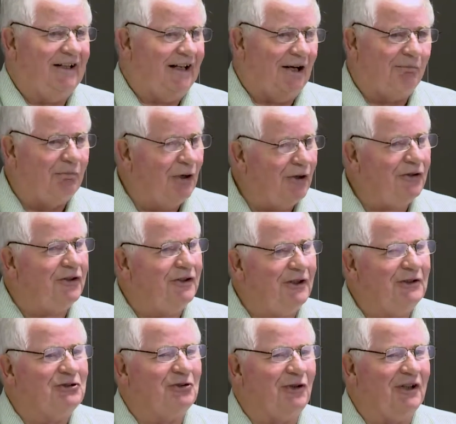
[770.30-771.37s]
Now both of
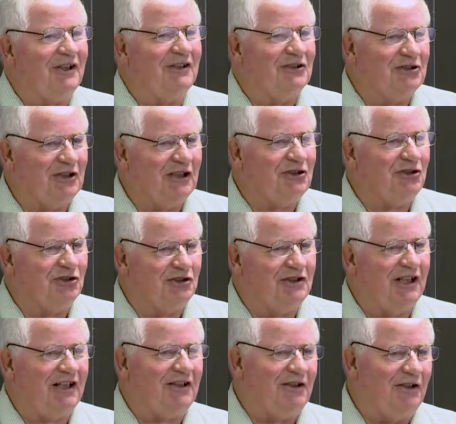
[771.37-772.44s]
those organizations
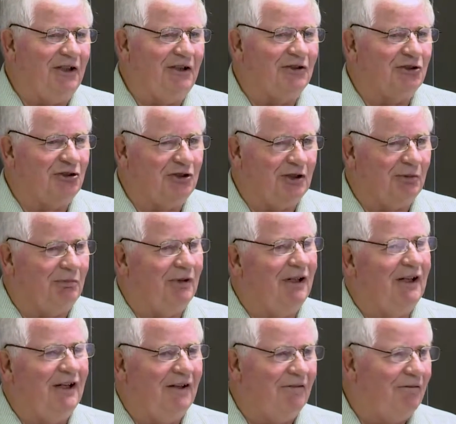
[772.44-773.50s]
take leadership
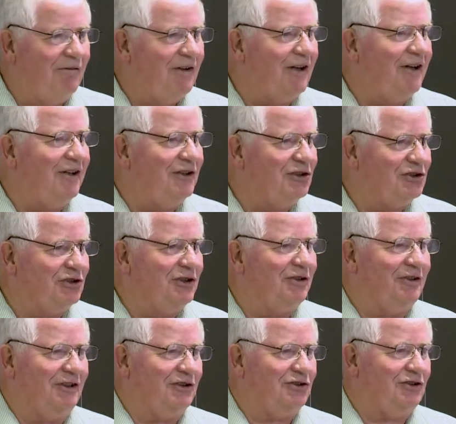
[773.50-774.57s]
very
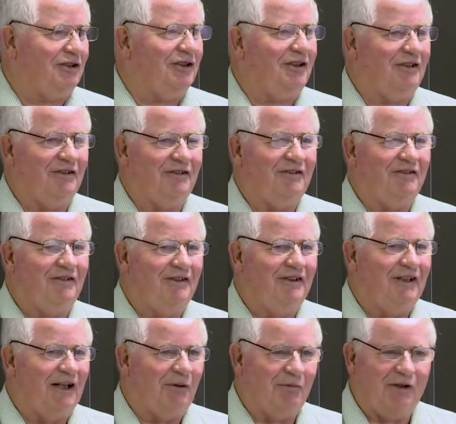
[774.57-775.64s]
seriously.
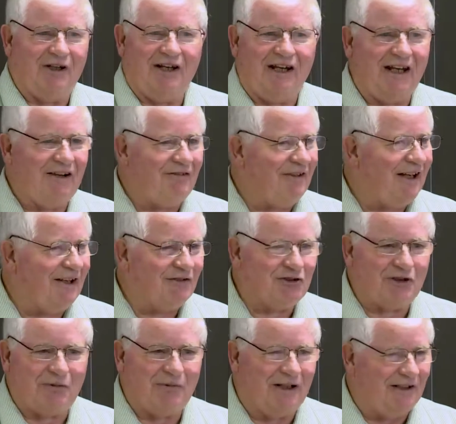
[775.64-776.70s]
I mean, you have to have
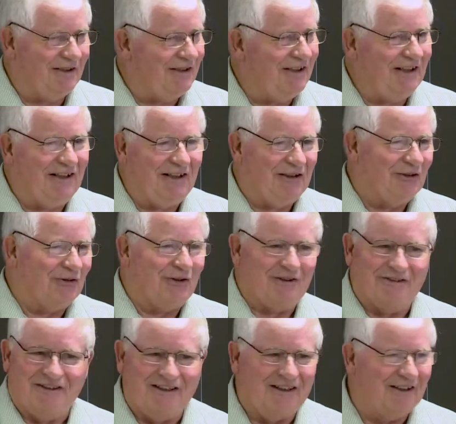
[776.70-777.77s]
somebody leading
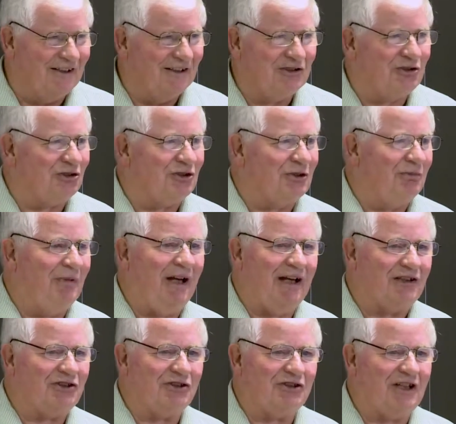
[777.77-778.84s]
or it's just a
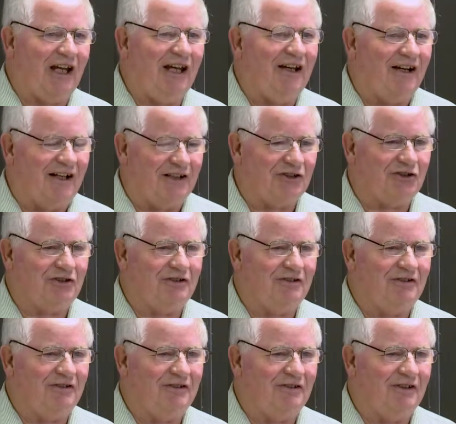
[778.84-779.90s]
mess, it's chaos.
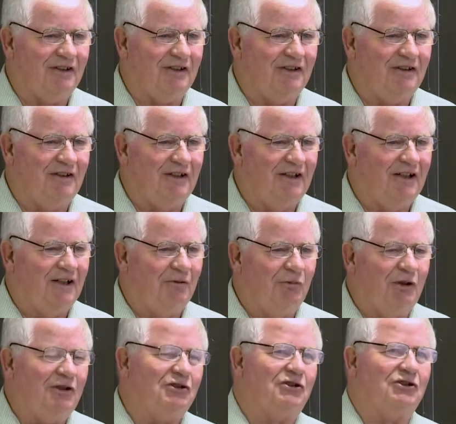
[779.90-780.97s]
Okay? And
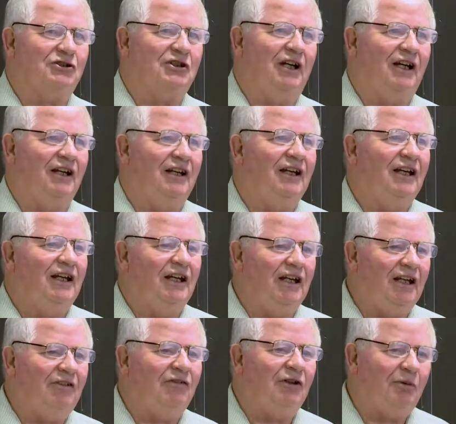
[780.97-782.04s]
we used to say,
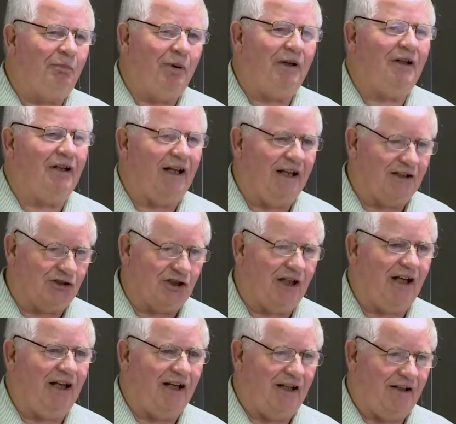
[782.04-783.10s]
even a pin has a
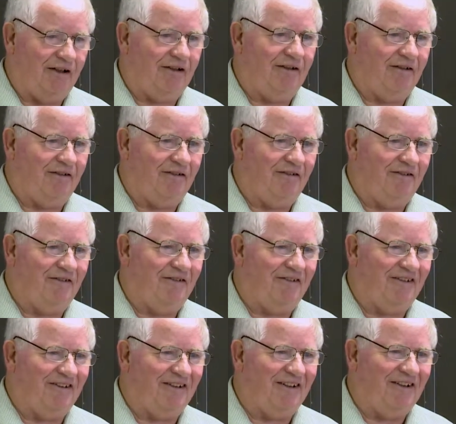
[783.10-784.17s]
head.
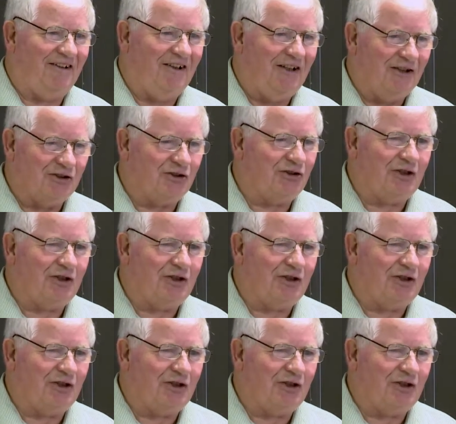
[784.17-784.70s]
Okay? So